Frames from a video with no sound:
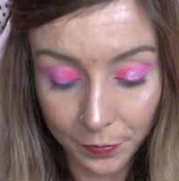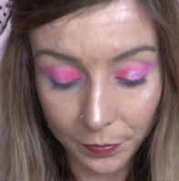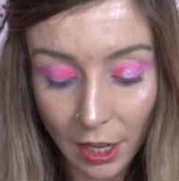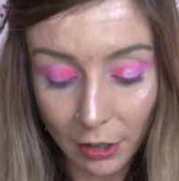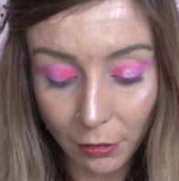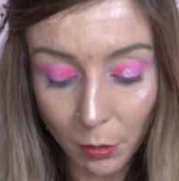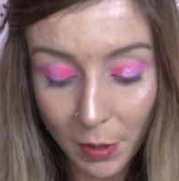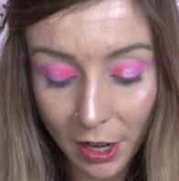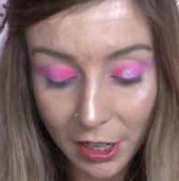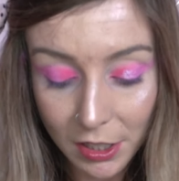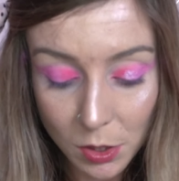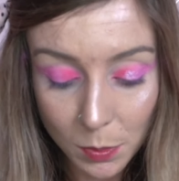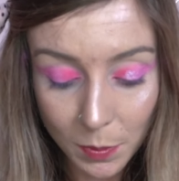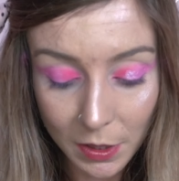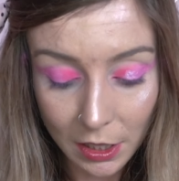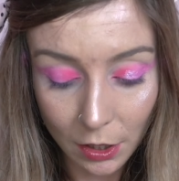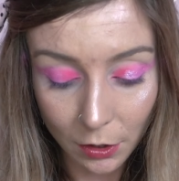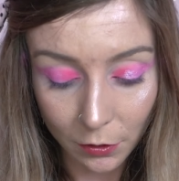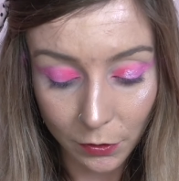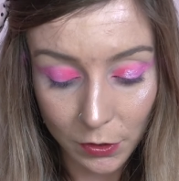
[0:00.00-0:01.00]
that reminds
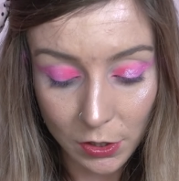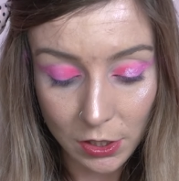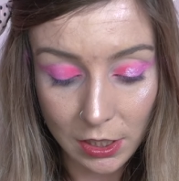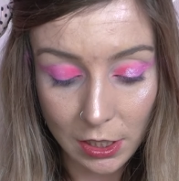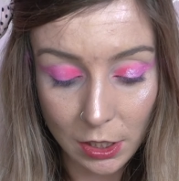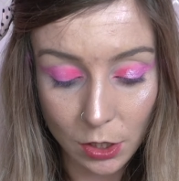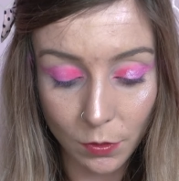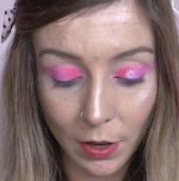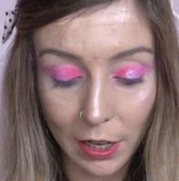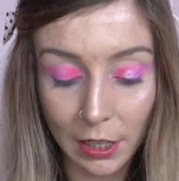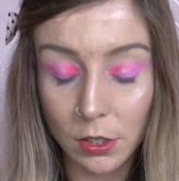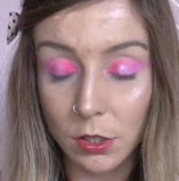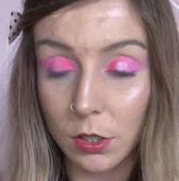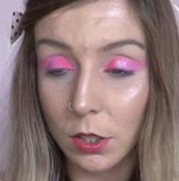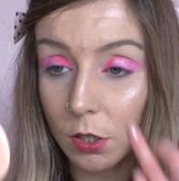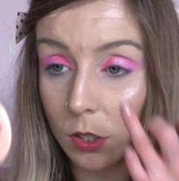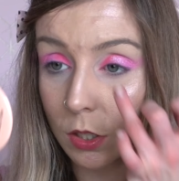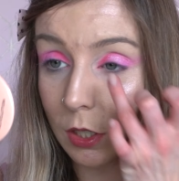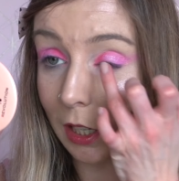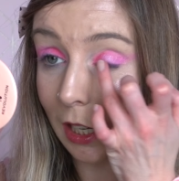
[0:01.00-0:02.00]
me of Cinderella's
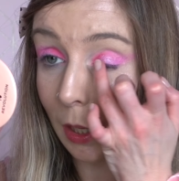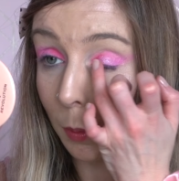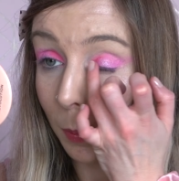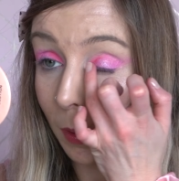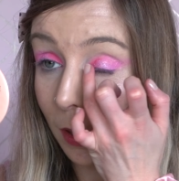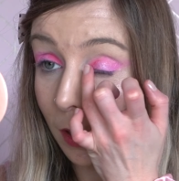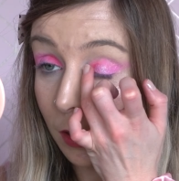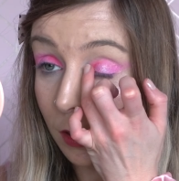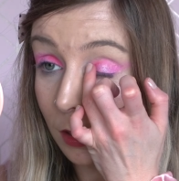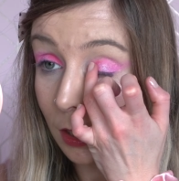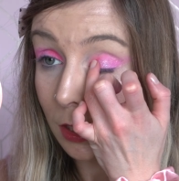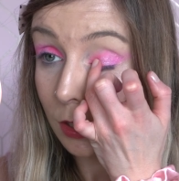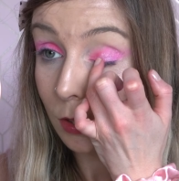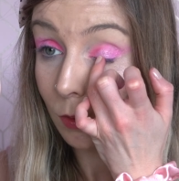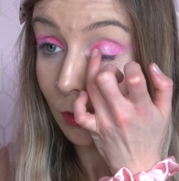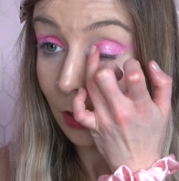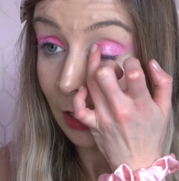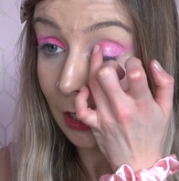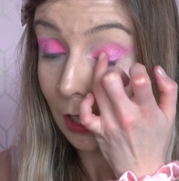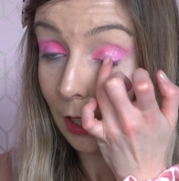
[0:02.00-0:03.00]
slipper. It's a
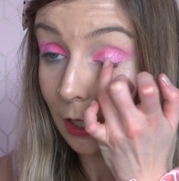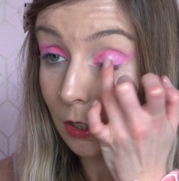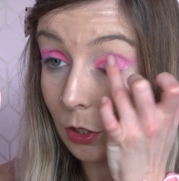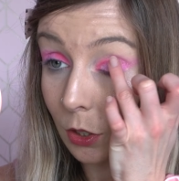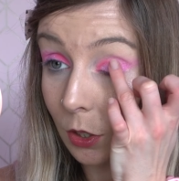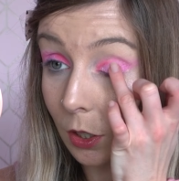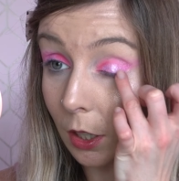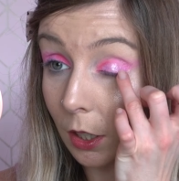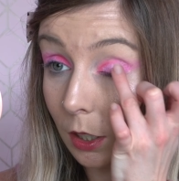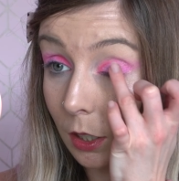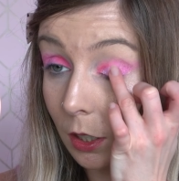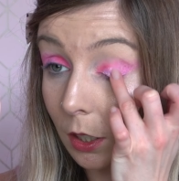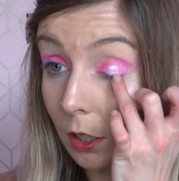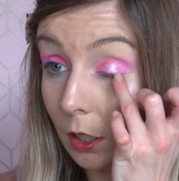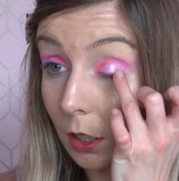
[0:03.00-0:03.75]
really nice colour.